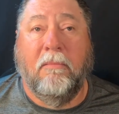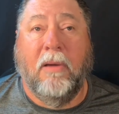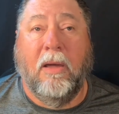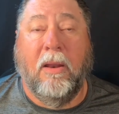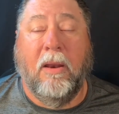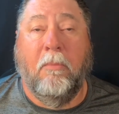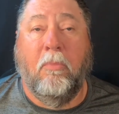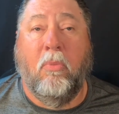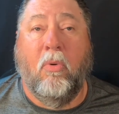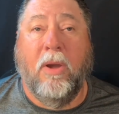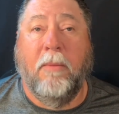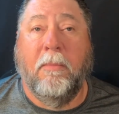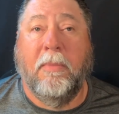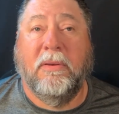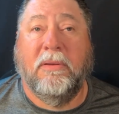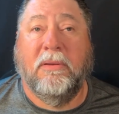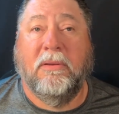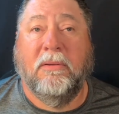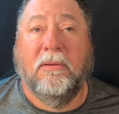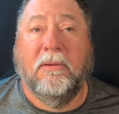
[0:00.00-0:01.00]
an
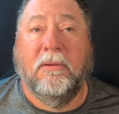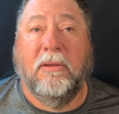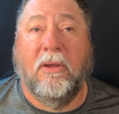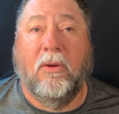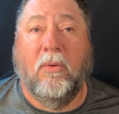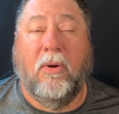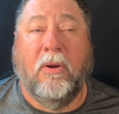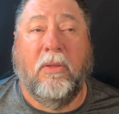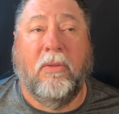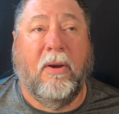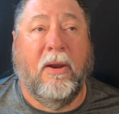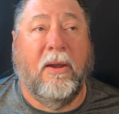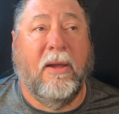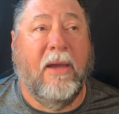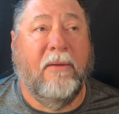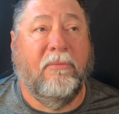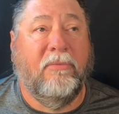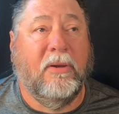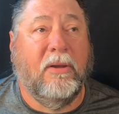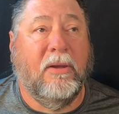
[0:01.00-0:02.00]
appointment, you know, whether I
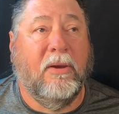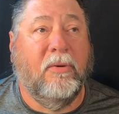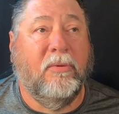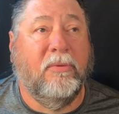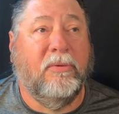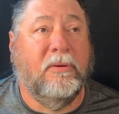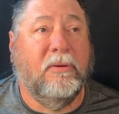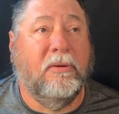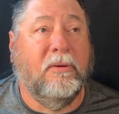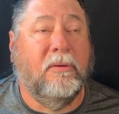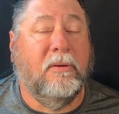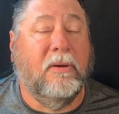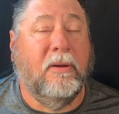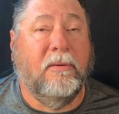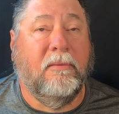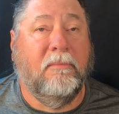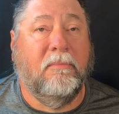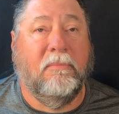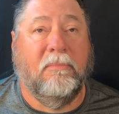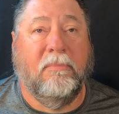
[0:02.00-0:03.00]
have to go
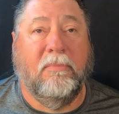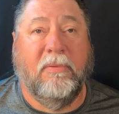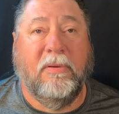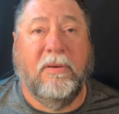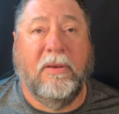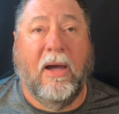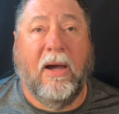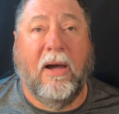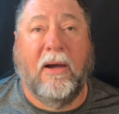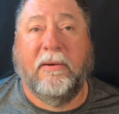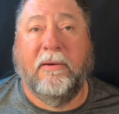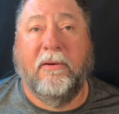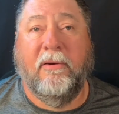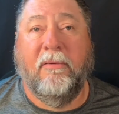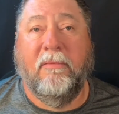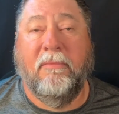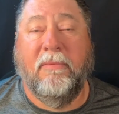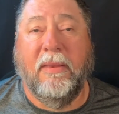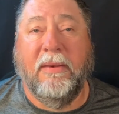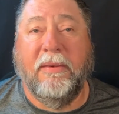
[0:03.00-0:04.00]
to a
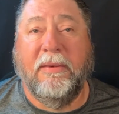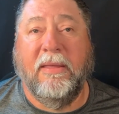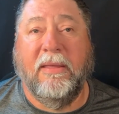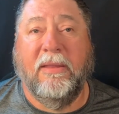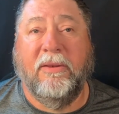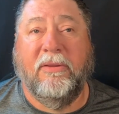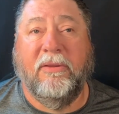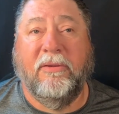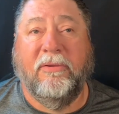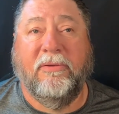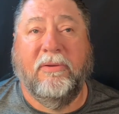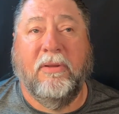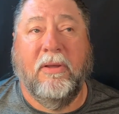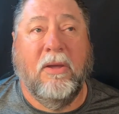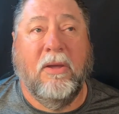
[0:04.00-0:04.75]
doctor, the dentist,